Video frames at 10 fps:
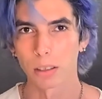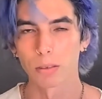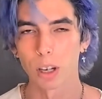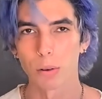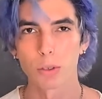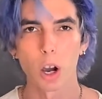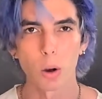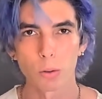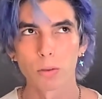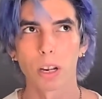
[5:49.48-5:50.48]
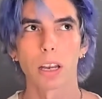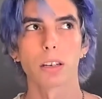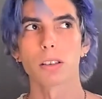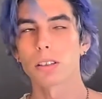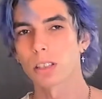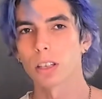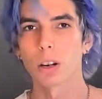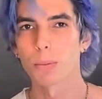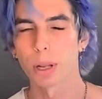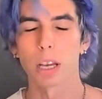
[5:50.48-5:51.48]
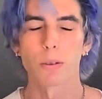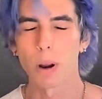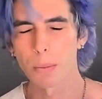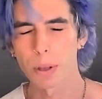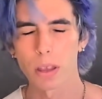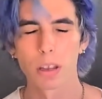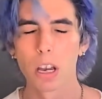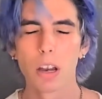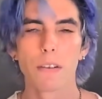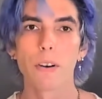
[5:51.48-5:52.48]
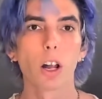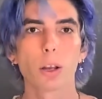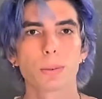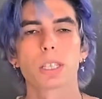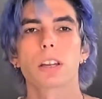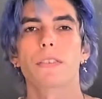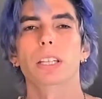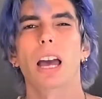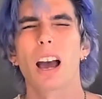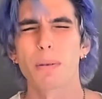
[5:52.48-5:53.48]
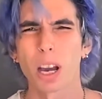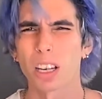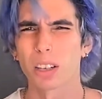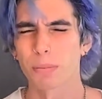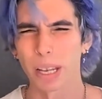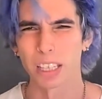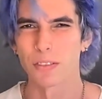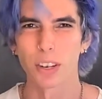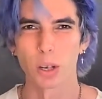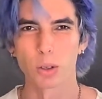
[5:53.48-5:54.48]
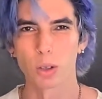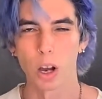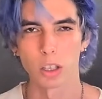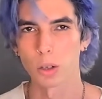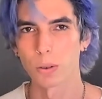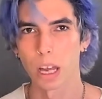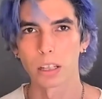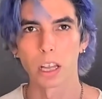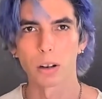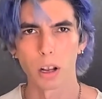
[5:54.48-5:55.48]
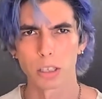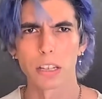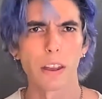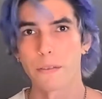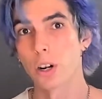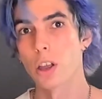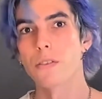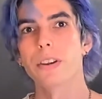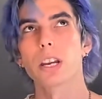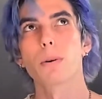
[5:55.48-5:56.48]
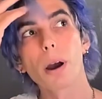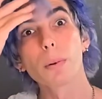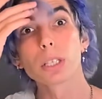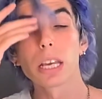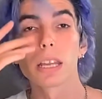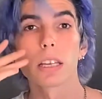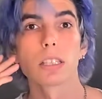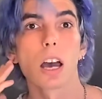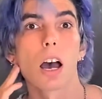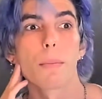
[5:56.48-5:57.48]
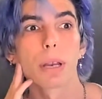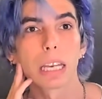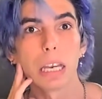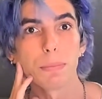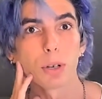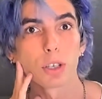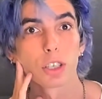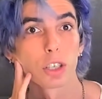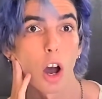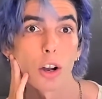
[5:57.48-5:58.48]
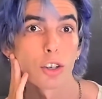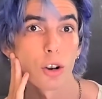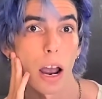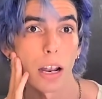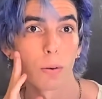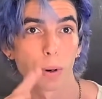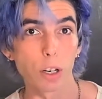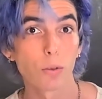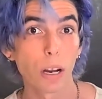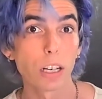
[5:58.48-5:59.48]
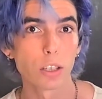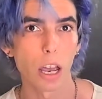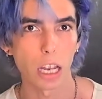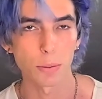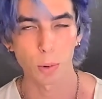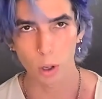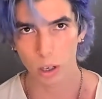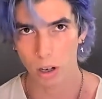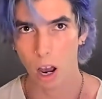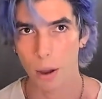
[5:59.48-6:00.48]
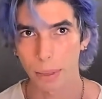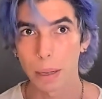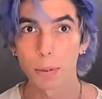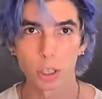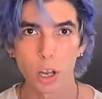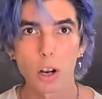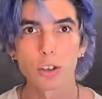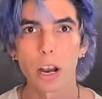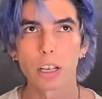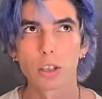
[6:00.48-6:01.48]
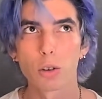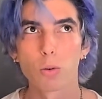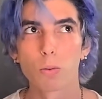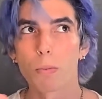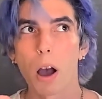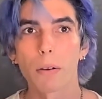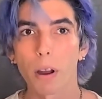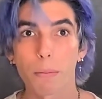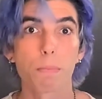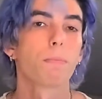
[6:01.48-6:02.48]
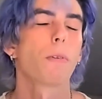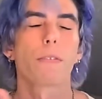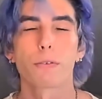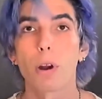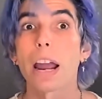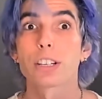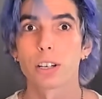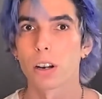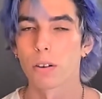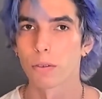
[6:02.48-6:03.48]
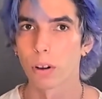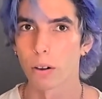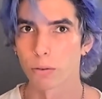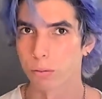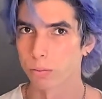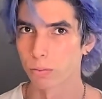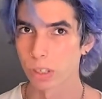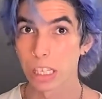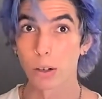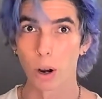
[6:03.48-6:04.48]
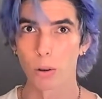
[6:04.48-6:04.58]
you know, tone and, you know, playing around with volumes and stuff like that. I'm not gonna make this video too long, so I'll save that for another video. I will say this, keep your song track when you're ready to export, keep your song track to a fraction of 0,